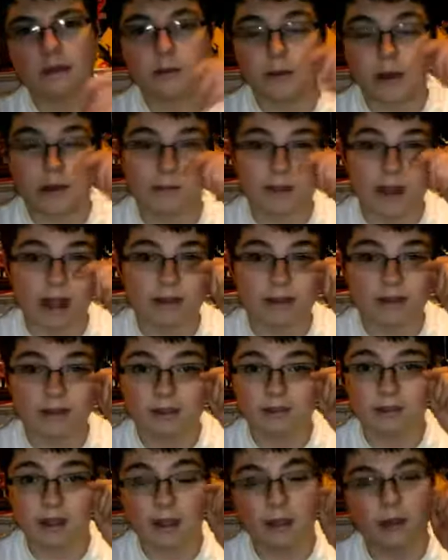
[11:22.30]
yeah, so whatever, guys.
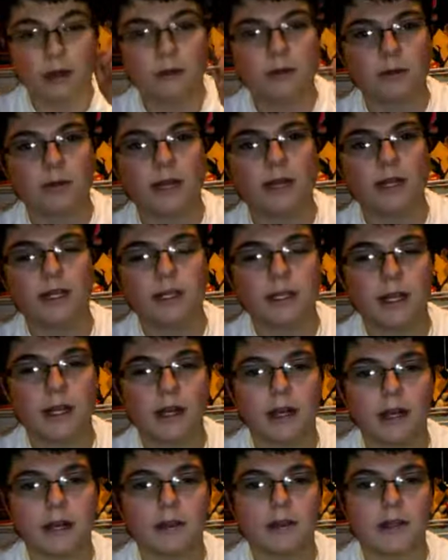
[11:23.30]
This has been Cobra, and
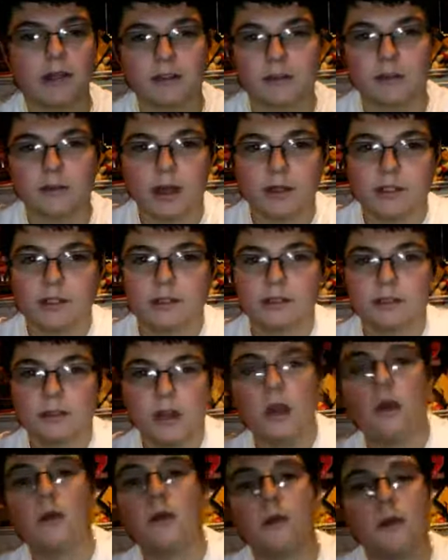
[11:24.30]
uh, thanks for watching.
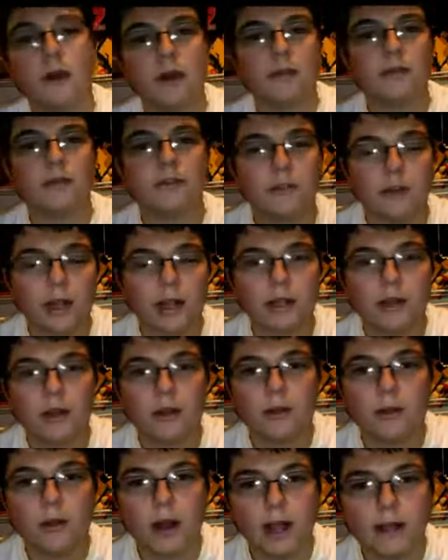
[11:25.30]
Oh, and before I
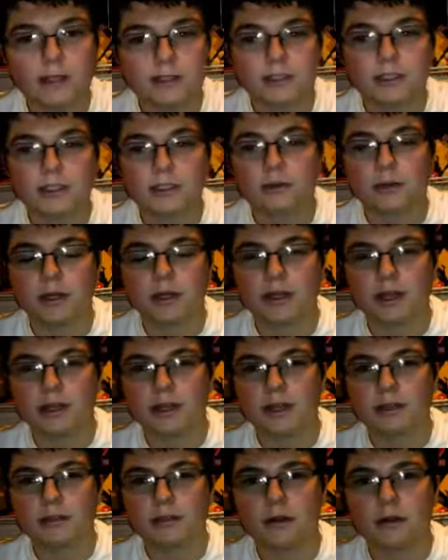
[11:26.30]
go, I actually just want to let
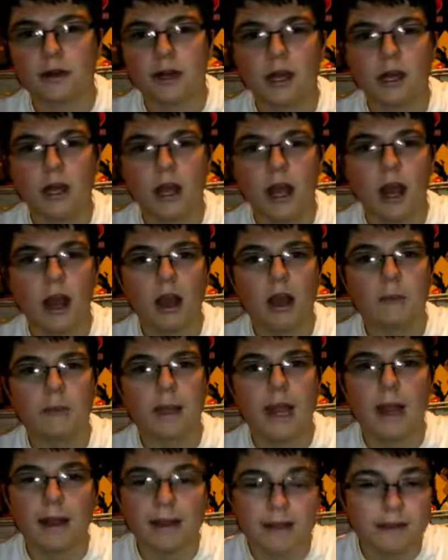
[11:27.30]
you guys know,
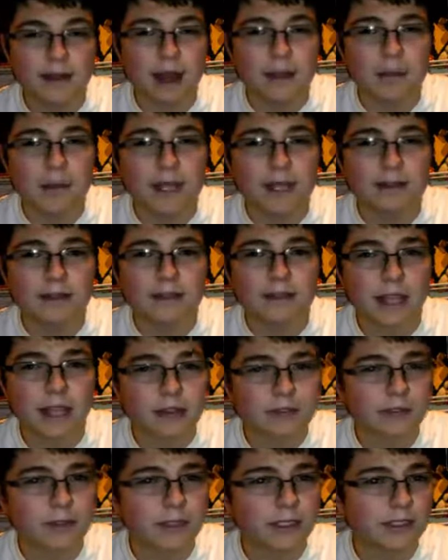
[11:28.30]
um, I did not make a
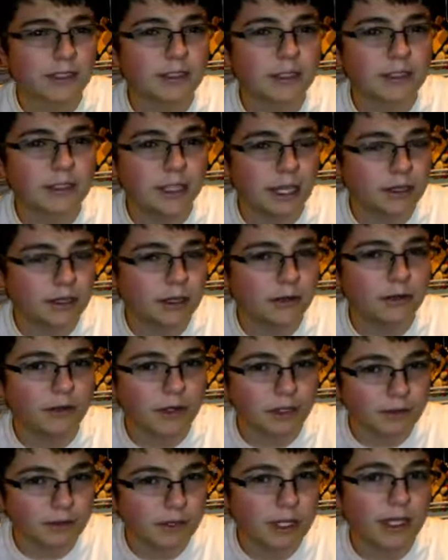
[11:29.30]
Sega versus Nintendo
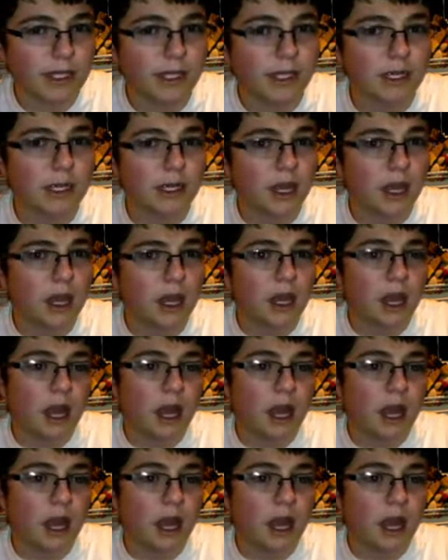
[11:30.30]
this week.